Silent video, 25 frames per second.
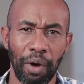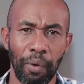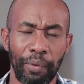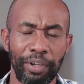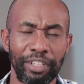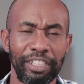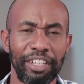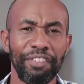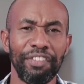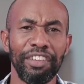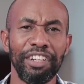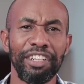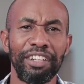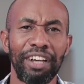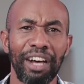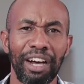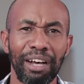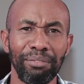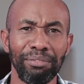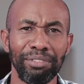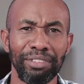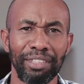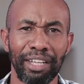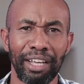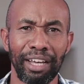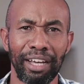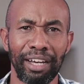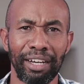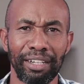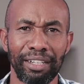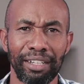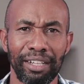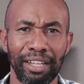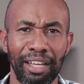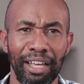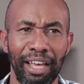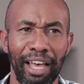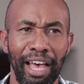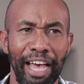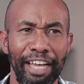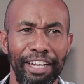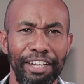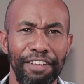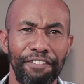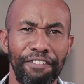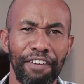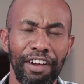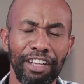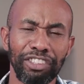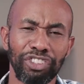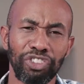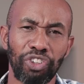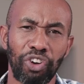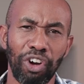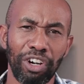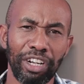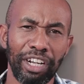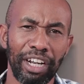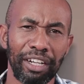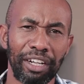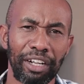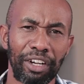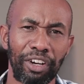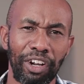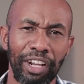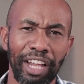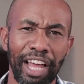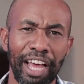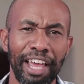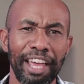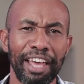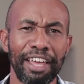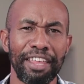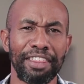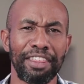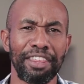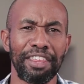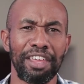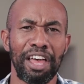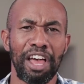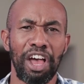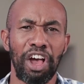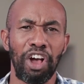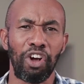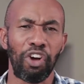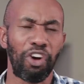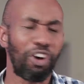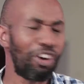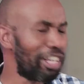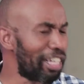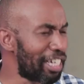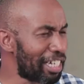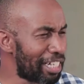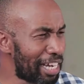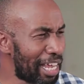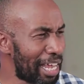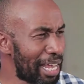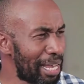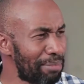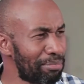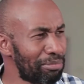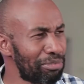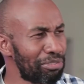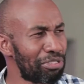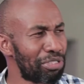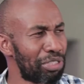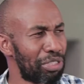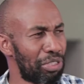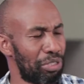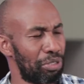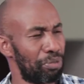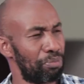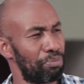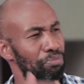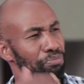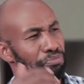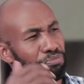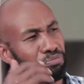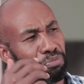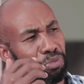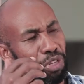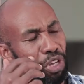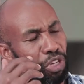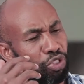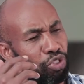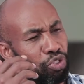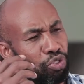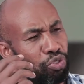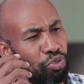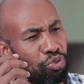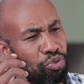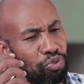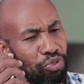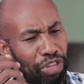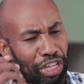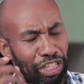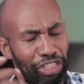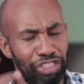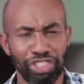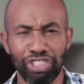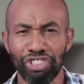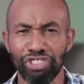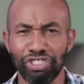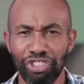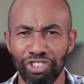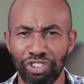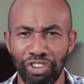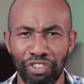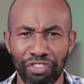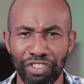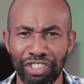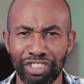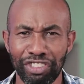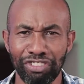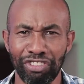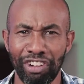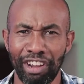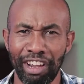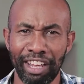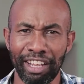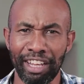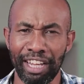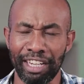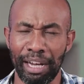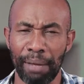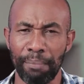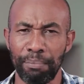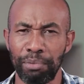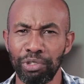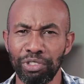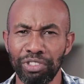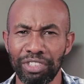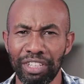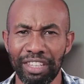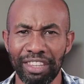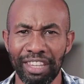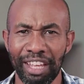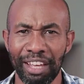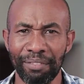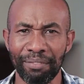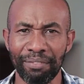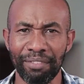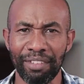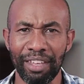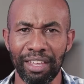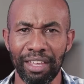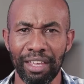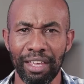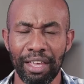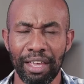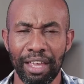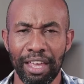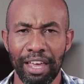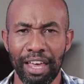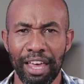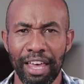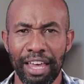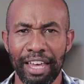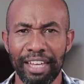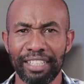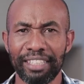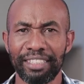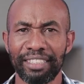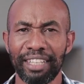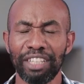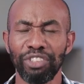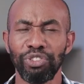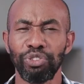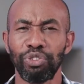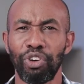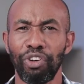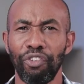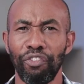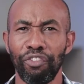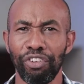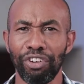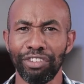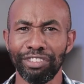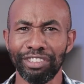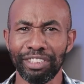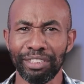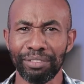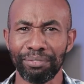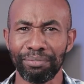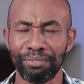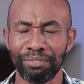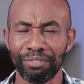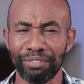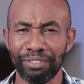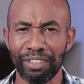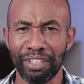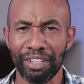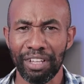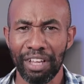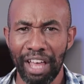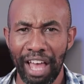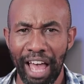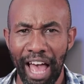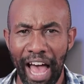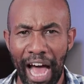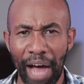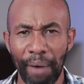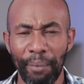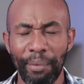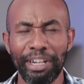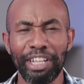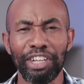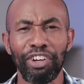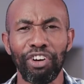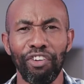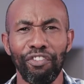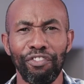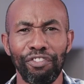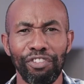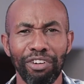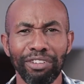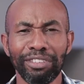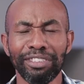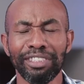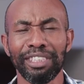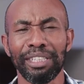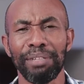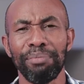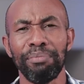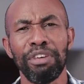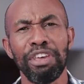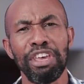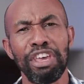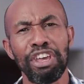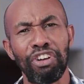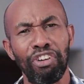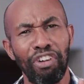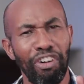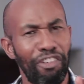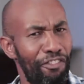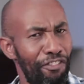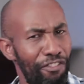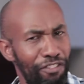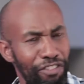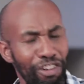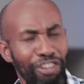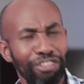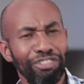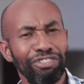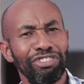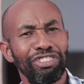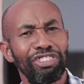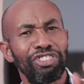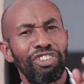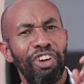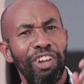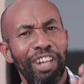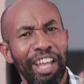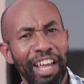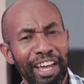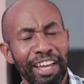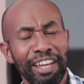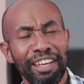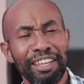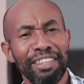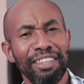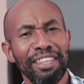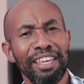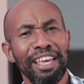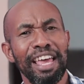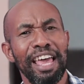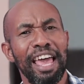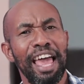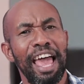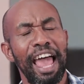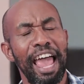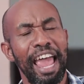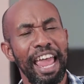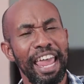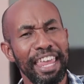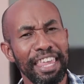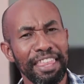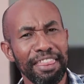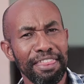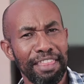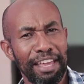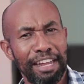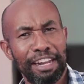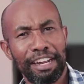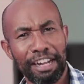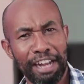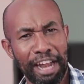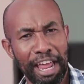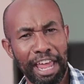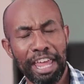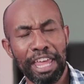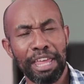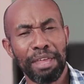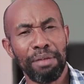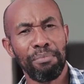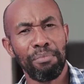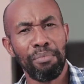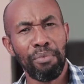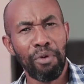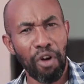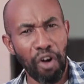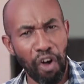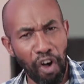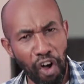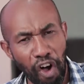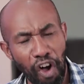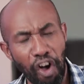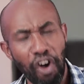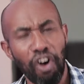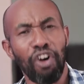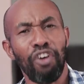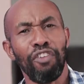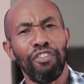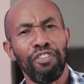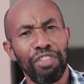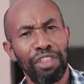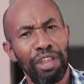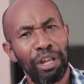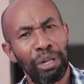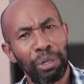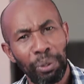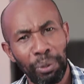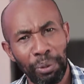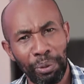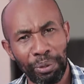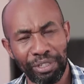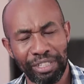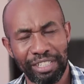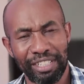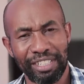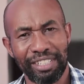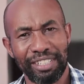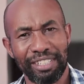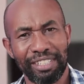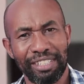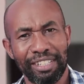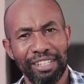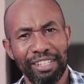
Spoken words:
When David comes there and he finds Goliath calling names to the children of Israel and abusing them, he decided to confront him. And when he confronts Goliath in the name of the Lord.